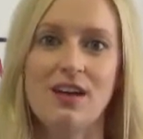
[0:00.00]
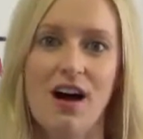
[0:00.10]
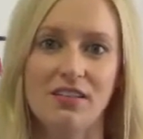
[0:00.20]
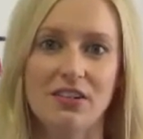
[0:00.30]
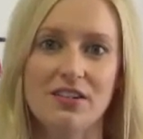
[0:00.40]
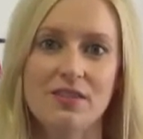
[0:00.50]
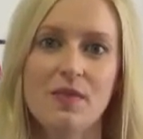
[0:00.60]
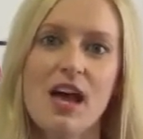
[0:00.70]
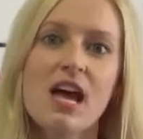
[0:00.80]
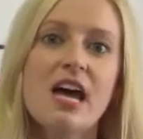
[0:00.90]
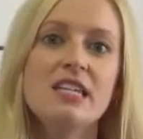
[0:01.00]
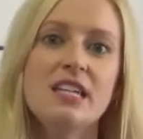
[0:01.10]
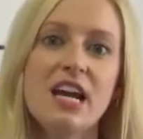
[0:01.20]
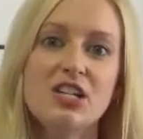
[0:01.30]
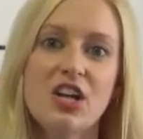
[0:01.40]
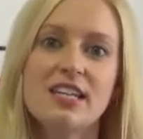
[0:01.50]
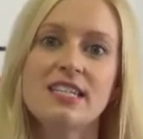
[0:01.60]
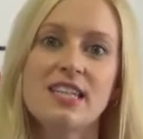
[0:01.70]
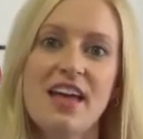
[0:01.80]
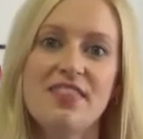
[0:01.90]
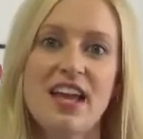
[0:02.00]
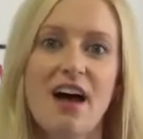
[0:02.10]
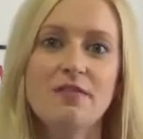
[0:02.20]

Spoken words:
CHS said the